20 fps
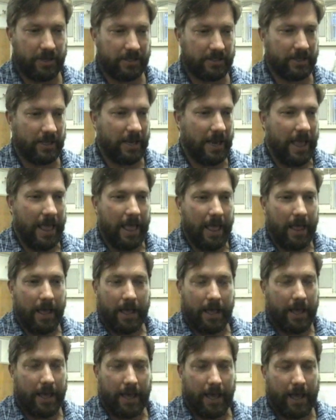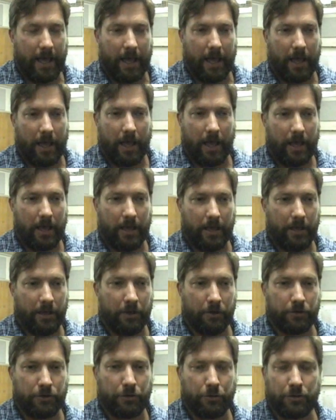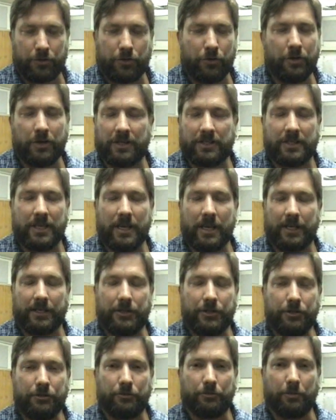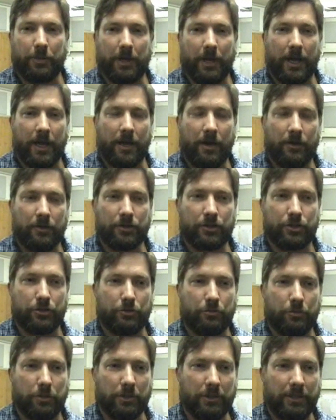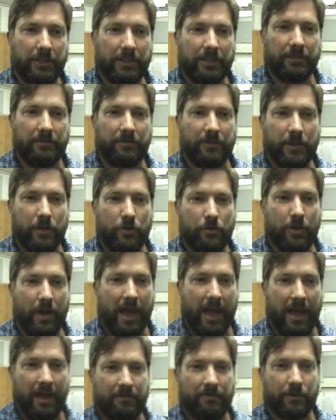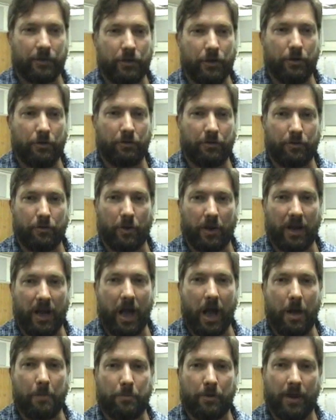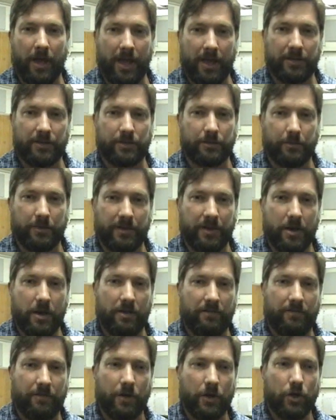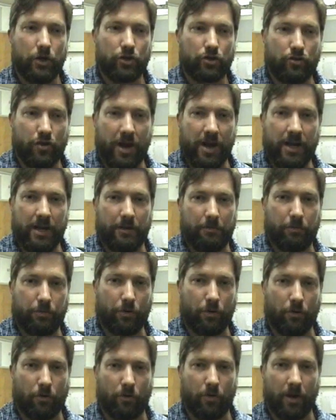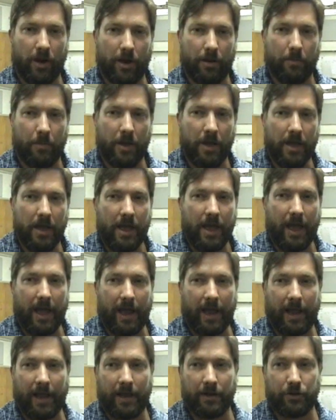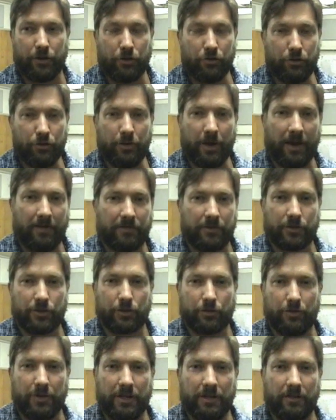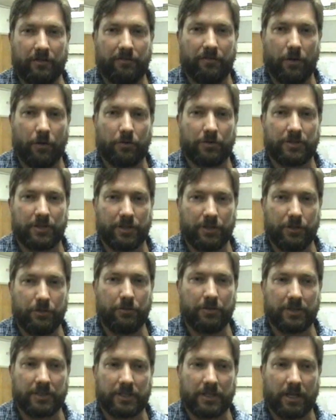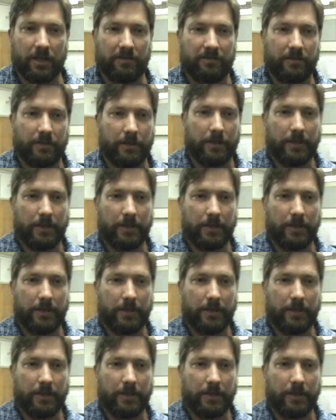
suggest that? You know, to a certain extent I do, but I also believe that you have to go through a comprehensive enough training program, and you do have to screen the folks that do this